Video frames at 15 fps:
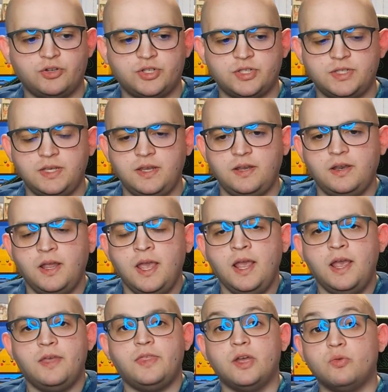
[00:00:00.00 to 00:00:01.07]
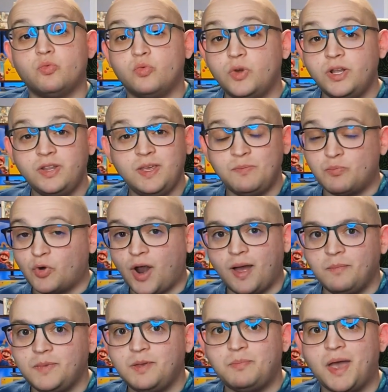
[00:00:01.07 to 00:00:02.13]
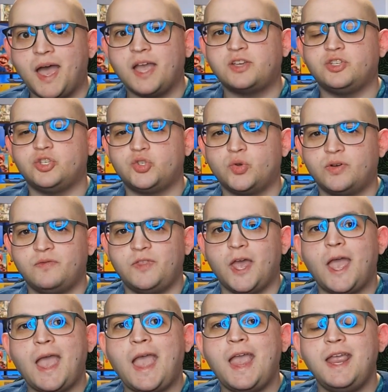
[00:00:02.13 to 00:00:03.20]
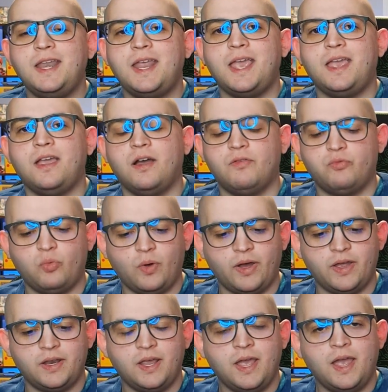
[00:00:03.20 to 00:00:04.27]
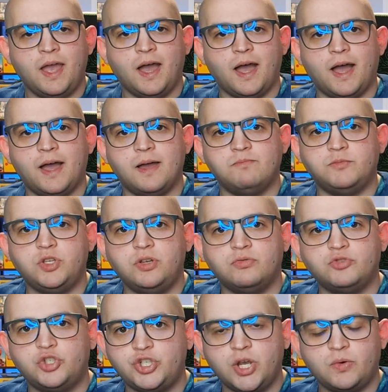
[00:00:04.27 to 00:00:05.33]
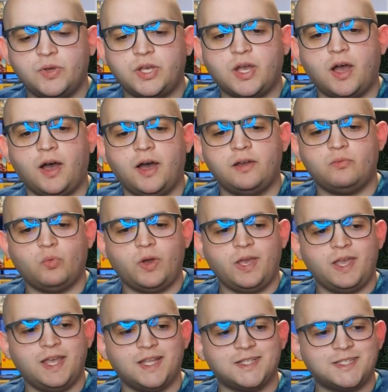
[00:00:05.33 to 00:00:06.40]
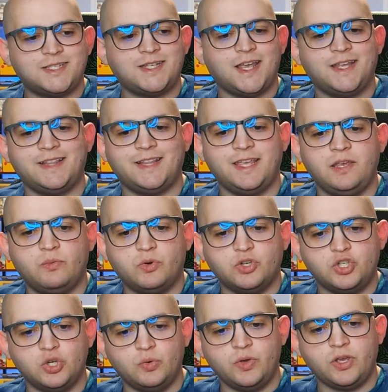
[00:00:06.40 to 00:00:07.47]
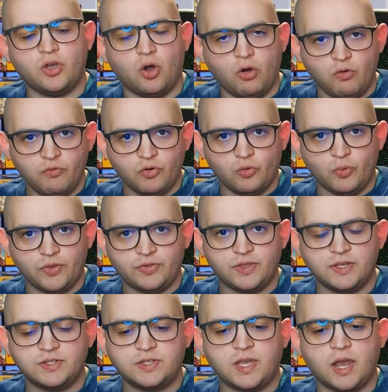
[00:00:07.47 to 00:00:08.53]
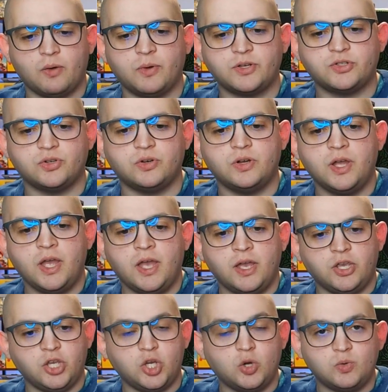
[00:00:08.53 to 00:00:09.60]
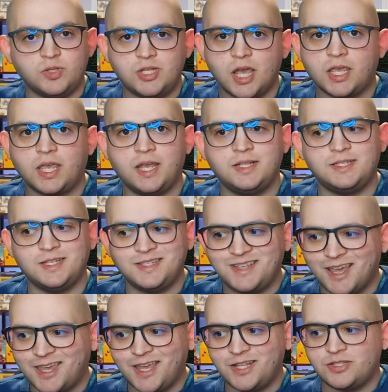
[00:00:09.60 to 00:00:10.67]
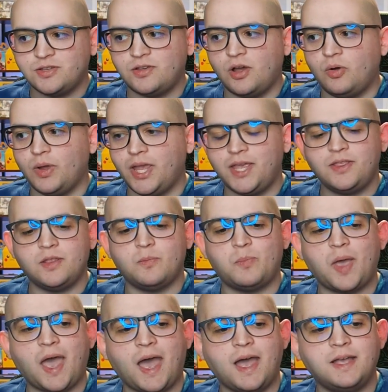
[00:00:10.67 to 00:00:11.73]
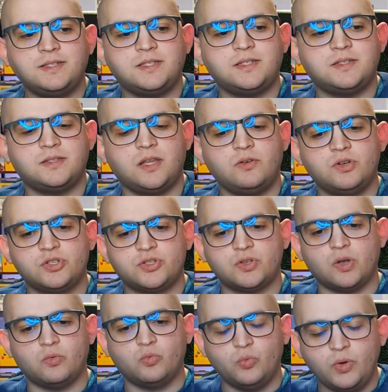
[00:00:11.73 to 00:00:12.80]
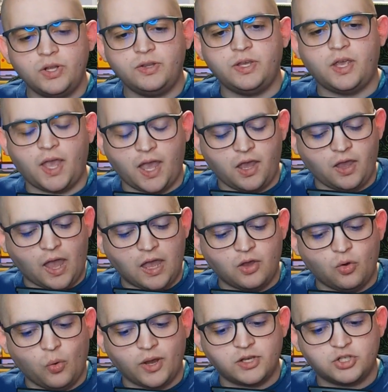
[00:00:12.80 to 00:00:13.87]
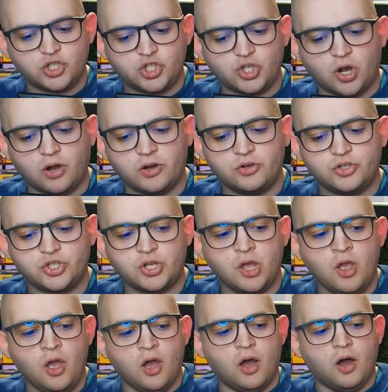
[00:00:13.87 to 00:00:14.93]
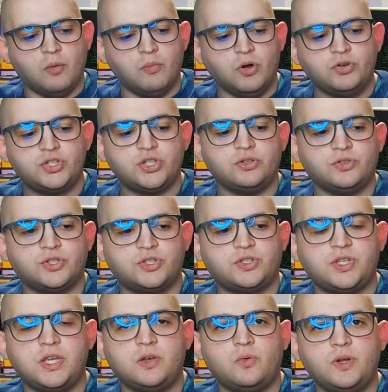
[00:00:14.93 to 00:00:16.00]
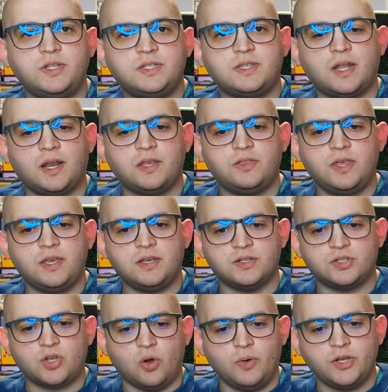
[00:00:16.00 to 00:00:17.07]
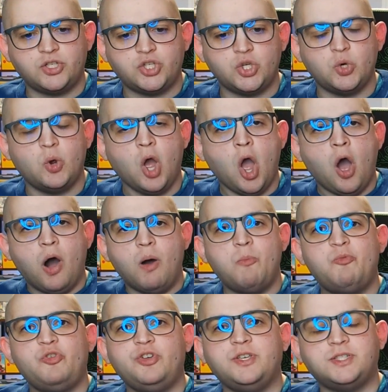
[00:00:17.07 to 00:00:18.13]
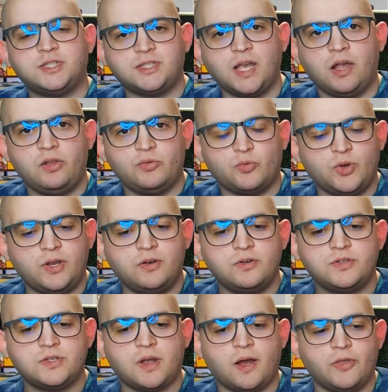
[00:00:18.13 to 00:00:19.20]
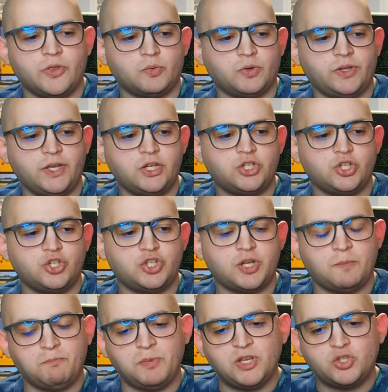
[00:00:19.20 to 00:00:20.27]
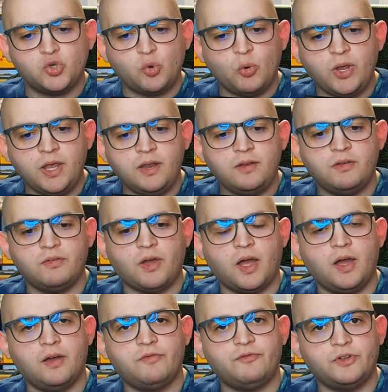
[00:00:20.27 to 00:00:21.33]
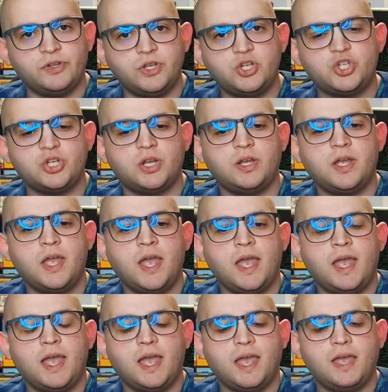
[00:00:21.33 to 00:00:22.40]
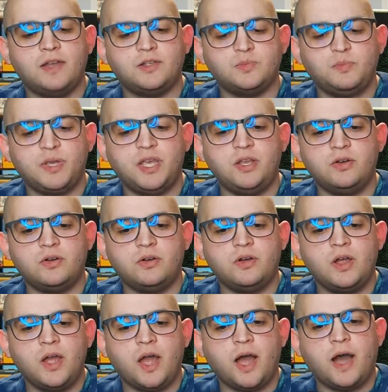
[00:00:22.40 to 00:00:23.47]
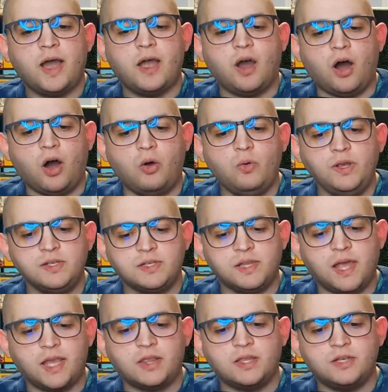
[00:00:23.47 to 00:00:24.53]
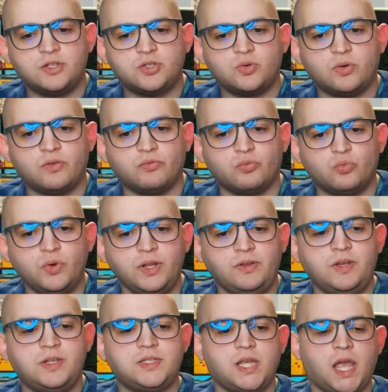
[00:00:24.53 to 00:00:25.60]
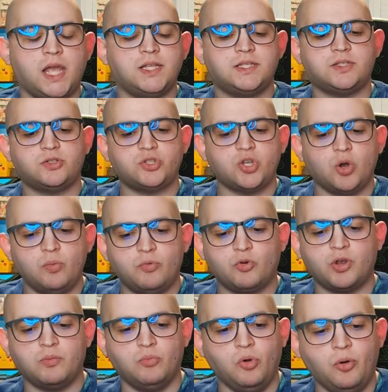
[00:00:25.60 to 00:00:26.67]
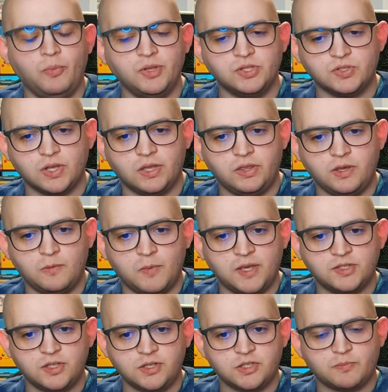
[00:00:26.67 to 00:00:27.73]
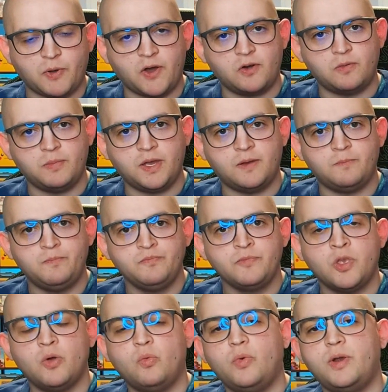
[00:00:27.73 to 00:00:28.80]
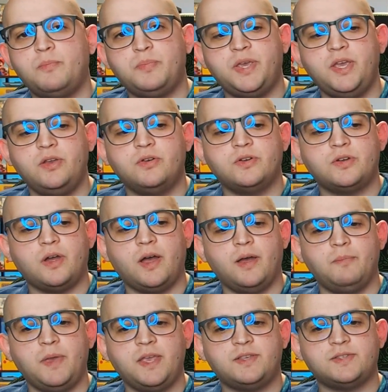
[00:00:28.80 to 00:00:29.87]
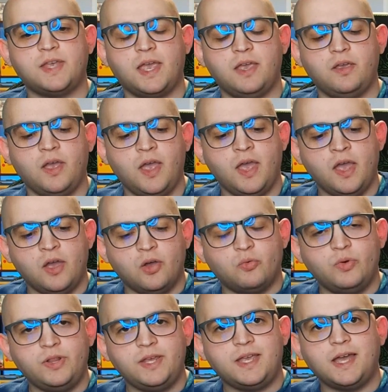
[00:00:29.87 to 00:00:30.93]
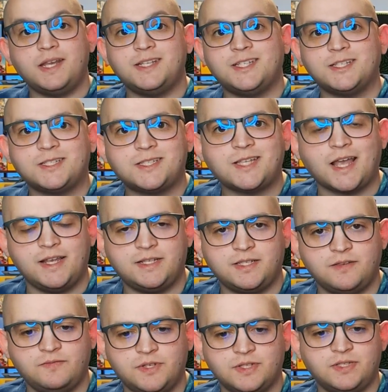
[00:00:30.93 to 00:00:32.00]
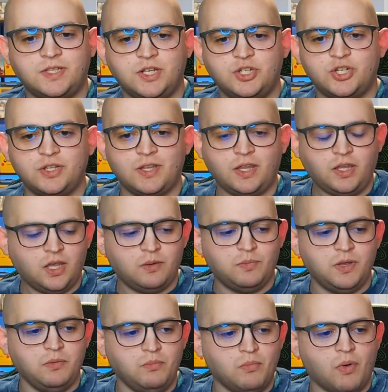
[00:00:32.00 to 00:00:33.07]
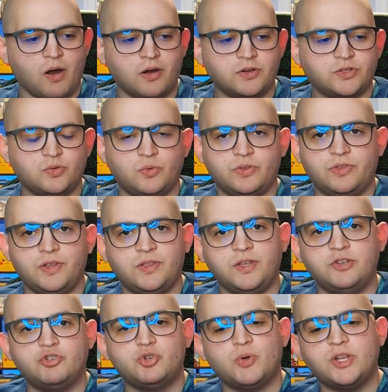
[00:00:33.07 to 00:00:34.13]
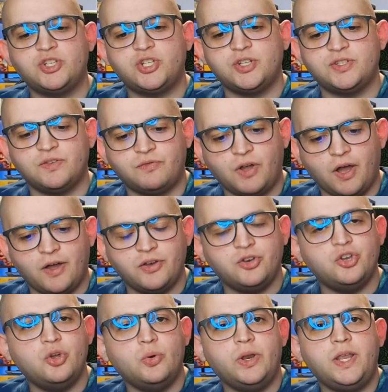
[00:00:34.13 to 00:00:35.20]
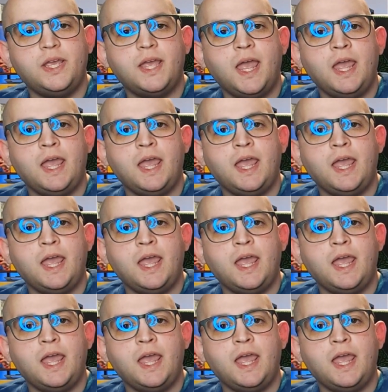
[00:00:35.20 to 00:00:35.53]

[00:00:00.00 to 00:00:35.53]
scene that really brought me back to sort of the heyday of what Um, you know, Jerry Conway and Stan Lee were doing over with this character, you know, decades and decades ago in the past. There is really a, a quite charged emotional sequence that I think is going to hopefully sell readers on the relationship between uh, Felicia and Peter. I always like these sort of really tense, sobering moments in The Amazing Spider-Man where Peter makes a really kind of decisive decision that can be marked within the trenches of continuity.